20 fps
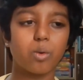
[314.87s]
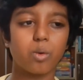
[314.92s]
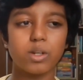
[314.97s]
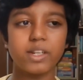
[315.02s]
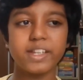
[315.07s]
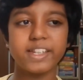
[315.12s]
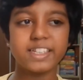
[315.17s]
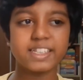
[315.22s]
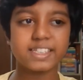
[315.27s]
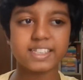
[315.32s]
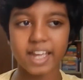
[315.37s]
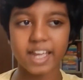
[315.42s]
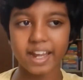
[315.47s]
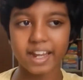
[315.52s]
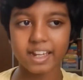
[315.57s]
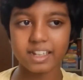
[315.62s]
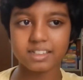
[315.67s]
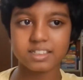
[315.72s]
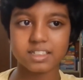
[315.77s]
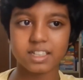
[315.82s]
holy
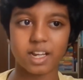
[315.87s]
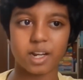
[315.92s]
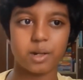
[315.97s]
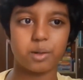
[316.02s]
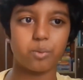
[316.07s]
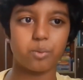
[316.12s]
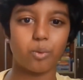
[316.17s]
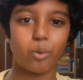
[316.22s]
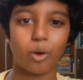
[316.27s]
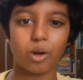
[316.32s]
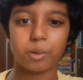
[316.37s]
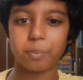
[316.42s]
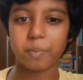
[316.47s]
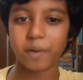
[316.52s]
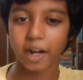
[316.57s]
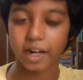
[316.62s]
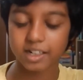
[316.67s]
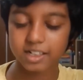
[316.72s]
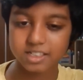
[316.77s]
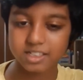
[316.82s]
saints and what
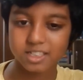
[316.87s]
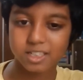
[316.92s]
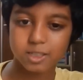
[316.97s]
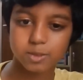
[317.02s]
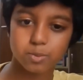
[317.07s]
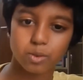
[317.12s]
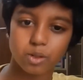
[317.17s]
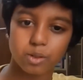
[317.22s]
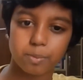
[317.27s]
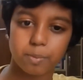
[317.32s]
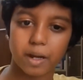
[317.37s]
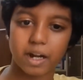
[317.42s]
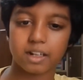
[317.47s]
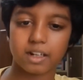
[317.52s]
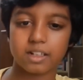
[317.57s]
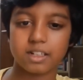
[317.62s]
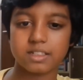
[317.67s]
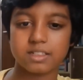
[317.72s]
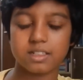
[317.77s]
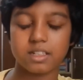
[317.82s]
practices were
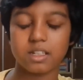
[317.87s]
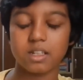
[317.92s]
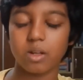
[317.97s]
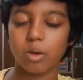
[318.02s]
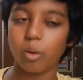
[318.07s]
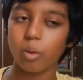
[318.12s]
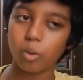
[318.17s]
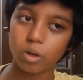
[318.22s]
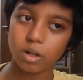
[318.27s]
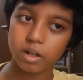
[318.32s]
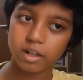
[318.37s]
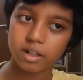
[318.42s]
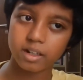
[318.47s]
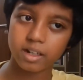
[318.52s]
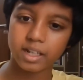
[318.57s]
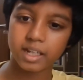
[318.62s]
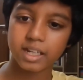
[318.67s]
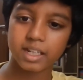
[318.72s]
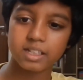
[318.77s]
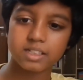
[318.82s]
practiced in the olden
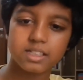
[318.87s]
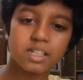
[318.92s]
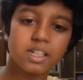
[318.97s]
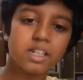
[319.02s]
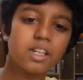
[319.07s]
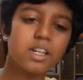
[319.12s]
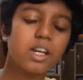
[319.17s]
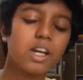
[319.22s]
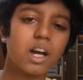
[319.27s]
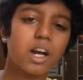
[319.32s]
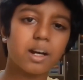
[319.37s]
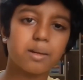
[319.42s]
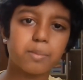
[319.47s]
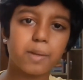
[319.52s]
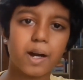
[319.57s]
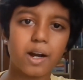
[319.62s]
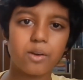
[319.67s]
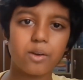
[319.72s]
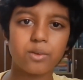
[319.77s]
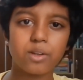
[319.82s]
days,
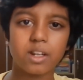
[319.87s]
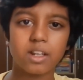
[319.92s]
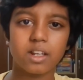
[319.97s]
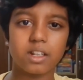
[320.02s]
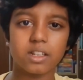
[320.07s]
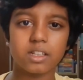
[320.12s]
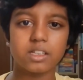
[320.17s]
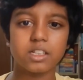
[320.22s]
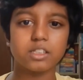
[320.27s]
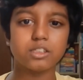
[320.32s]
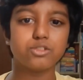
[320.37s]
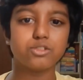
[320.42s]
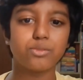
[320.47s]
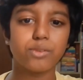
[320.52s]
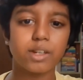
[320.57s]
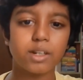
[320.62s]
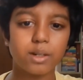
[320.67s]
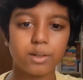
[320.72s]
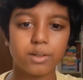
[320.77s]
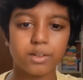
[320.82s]
about the
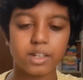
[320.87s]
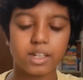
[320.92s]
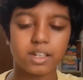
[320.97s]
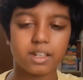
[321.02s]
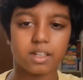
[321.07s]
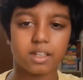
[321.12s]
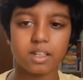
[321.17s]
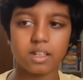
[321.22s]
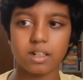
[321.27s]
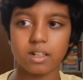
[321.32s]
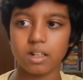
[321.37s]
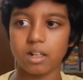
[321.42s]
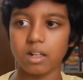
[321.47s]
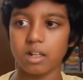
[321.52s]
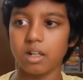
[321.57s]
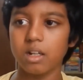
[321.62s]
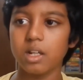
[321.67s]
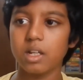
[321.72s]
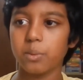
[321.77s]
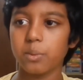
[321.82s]
jewelry,
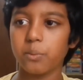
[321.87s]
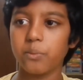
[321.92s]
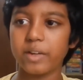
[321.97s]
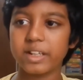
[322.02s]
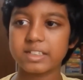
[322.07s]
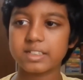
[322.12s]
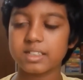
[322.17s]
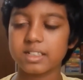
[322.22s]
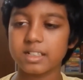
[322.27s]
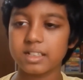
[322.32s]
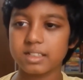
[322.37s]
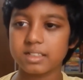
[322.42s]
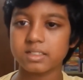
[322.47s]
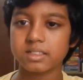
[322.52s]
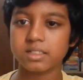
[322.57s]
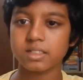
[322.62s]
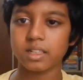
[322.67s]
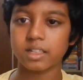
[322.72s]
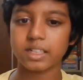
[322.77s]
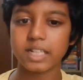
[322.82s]
the
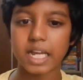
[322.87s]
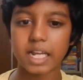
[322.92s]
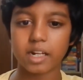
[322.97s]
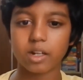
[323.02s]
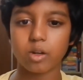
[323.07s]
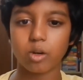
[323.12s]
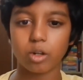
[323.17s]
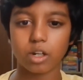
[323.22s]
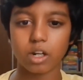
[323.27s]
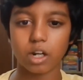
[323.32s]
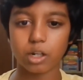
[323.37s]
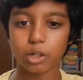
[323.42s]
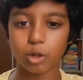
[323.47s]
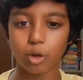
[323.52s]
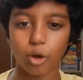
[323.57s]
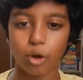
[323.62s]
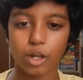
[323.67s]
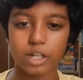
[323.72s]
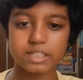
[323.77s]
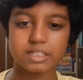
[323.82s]
vessels, the terracotta
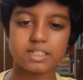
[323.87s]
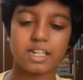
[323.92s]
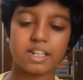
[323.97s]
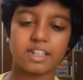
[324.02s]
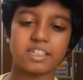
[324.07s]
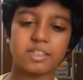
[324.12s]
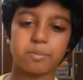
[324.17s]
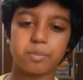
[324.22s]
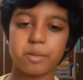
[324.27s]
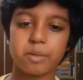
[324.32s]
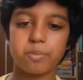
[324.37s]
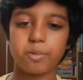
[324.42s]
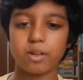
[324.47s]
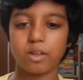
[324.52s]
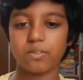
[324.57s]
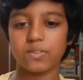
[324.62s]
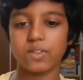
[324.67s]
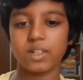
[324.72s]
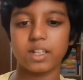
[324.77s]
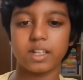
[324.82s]
toys that the people
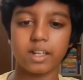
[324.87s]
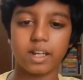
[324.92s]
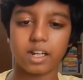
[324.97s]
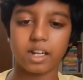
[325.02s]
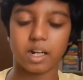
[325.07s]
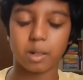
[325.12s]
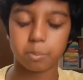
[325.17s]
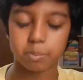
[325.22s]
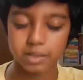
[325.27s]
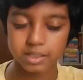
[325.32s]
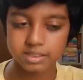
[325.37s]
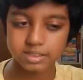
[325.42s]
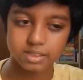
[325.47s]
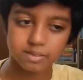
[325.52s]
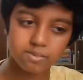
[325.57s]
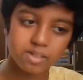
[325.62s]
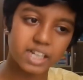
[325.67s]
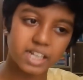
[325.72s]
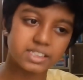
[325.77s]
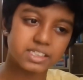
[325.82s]
of the Harappan
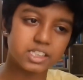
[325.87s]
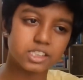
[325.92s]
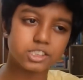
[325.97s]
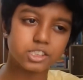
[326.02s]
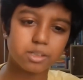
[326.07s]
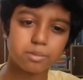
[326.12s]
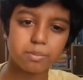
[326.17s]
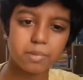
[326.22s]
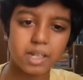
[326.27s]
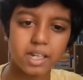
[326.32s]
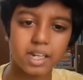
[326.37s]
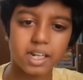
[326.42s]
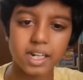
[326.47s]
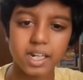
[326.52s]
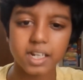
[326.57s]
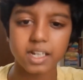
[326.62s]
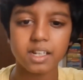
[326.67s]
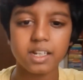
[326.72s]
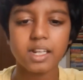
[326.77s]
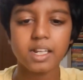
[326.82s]
civilization
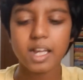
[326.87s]
made.